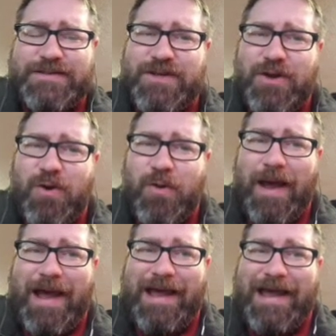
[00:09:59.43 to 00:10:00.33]
So
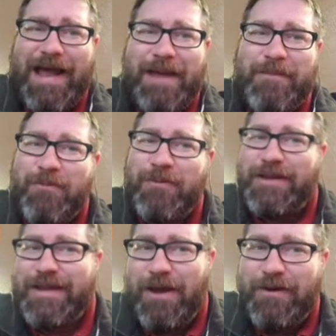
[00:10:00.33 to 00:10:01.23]
I'm not
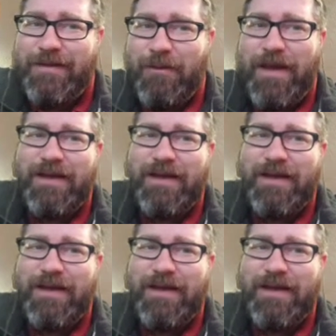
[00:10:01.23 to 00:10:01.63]
really counting that way.